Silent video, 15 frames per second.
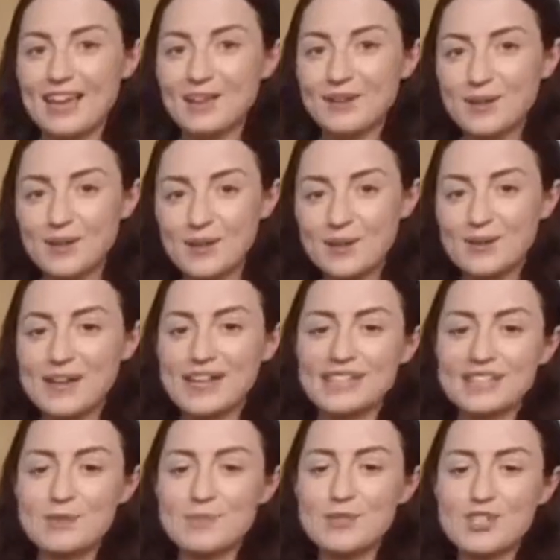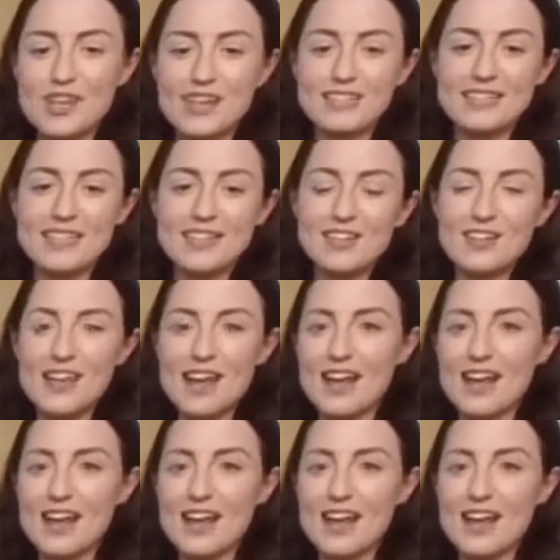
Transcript: Hello, it's Michelle here,